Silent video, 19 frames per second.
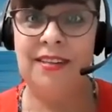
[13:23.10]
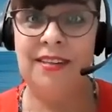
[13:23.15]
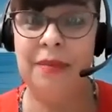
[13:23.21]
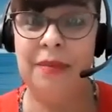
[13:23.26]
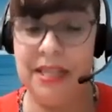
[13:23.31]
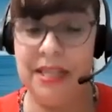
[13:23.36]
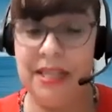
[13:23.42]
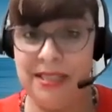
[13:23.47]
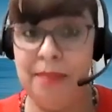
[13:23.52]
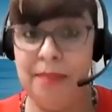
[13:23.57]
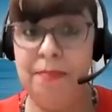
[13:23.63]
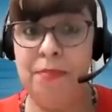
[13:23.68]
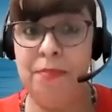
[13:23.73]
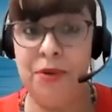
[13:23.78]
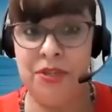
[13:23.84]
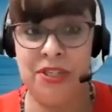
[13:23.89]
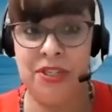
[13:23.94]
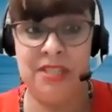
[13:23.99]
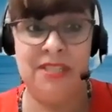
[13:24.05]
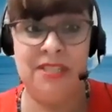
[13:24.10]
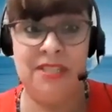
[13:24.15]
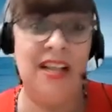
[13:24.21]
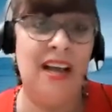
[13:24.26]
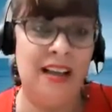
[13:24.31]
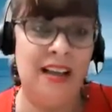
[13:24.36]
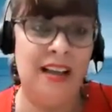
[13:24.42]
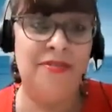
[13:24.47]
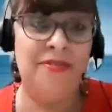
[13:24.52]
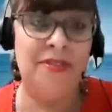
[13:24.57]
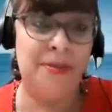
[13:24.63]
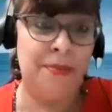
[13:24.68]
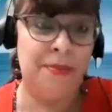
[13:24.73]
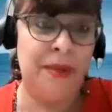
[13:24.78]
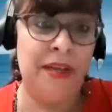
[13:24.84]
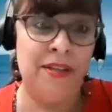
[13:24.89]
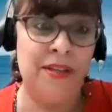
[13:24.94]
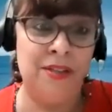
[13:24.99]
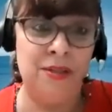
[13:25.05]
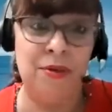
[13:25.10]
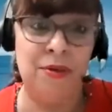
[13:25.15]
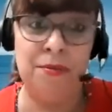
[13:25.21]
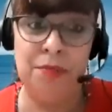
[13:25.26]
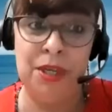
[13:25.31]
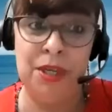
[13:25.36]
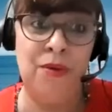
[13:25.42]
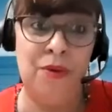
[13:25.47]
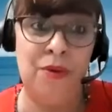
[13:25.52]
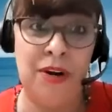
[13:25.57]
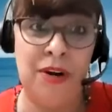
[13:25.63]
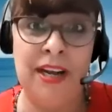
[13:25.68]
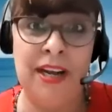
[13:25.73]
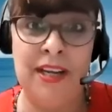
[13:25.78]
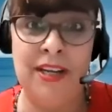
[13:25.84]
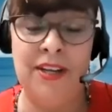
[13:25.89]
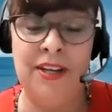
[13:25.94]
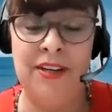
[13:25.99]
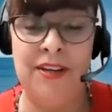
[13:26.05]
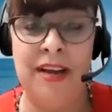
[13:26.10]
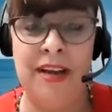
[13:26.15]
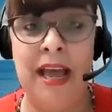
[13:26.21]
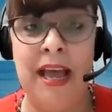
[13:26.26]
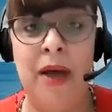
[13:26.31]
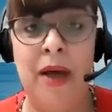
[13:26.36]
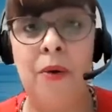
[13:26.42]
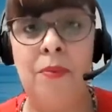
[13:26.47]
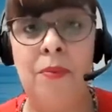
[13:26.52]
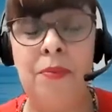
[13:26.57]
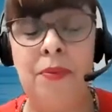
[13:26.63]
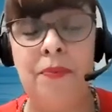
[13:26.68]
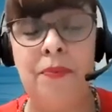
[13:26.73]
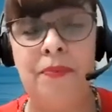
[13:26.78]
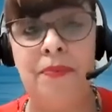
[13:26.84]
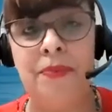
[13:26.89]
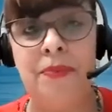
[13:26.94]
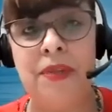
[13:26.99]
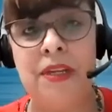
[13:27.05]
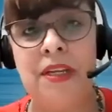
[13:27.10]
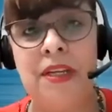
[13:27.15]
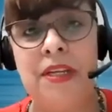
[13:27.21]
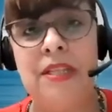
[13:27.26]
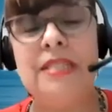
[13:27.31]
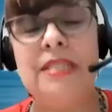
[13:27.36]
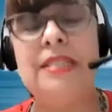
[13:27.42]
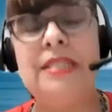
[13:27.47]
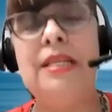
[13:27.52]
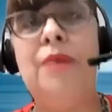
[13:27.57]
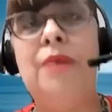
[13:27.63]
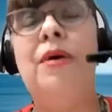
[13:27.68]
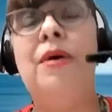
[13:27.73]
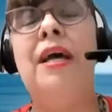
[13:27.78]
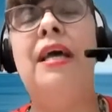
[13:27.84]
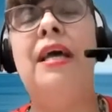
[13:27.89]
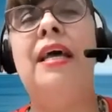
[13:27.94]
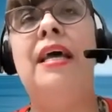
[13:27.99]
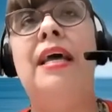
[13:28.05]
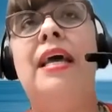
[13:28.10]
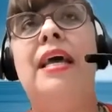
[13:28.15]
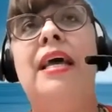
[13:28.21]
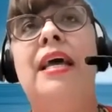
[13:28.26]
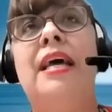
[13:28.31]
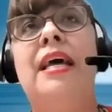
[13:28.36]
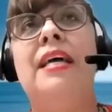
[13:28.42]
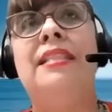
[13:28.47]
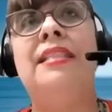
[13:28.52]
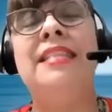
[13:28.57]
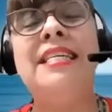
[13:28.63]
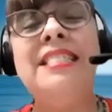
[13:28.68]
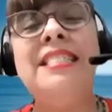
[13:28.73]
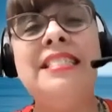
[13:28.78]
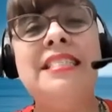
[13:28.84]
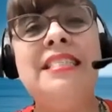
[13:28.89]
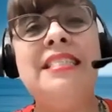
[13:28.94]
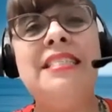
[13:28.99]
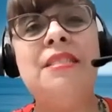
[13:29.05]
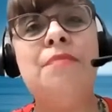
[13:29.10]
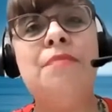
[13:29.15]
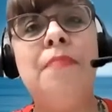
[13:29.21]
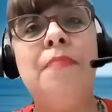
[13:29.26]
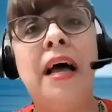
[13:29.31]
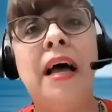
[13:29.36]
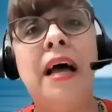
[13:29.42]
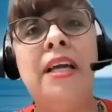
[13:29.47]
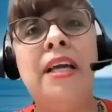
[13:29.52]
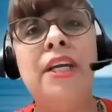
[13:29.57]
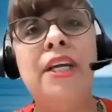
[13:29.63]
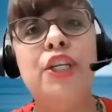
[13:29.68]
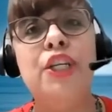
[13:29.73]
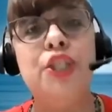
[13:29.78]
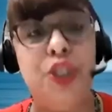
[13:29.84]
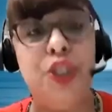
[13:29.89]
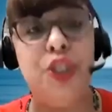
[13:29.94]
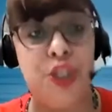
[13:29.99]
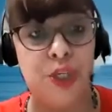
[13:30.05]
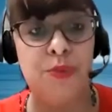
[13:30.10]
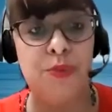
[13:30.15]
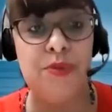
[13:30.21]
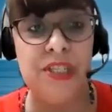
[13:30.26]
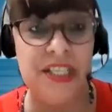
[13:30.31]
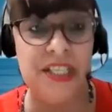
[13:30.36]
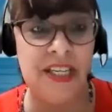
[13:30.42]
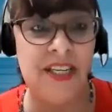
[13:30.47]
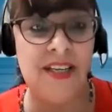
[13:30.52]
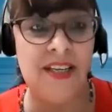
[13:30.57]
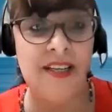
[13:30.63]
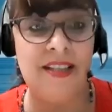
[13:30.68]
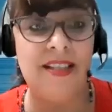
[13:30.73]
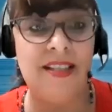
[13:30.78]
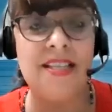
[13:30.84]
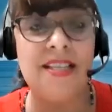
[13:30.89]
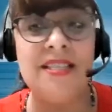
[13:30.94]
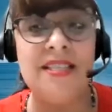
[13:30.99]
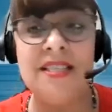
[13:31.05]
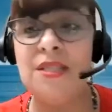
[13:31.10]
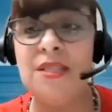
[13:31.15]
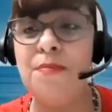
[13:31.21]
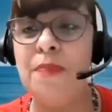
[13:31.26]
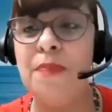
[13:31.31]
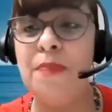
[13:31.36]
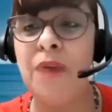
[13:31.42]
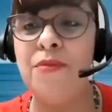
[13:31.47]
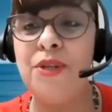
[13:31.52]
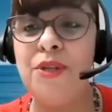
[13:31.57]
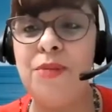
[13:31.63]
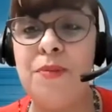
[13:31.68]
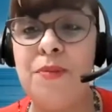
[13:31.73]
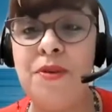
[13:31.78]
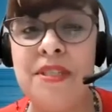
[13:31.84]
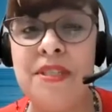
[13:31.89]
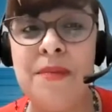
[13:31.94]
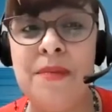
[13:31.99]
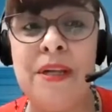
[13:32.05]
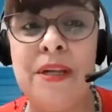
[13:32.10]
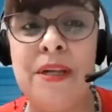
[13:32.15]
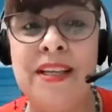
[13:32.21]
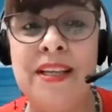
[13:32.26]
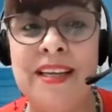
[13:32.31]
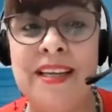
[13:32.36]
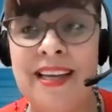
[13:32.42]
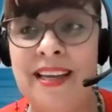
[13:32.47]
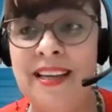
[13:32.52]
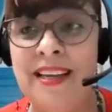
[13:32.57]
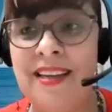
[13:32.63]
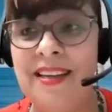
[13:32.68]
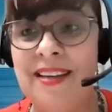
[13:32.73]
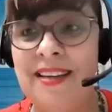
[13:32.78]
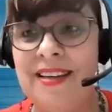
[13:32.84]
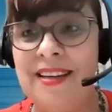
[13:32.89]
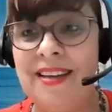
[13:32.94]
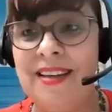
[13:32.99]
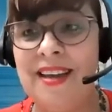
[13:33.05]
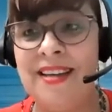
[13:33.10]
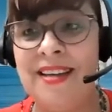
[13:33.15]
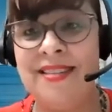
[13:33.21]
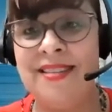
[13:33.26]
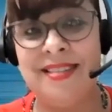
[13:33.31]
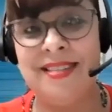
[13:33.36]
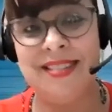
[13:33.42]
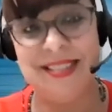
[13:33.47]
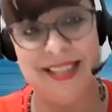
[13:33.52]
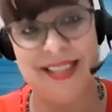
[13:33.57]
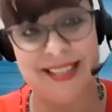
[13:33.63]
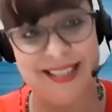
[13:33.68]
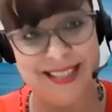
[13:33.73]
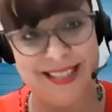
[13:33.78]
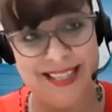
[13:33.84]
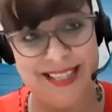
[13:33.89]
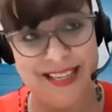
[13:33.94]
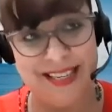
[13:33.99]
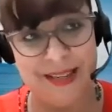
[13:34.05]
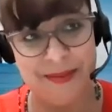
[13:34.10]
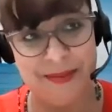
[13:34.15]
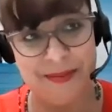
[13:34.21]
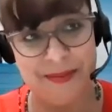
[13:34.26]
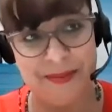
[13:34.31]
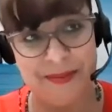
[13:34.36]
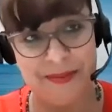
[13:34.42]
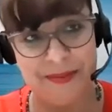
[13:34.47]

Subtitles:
because that person's life depends on me or I could help. So this is my duty. This is my responsibility as a citizen.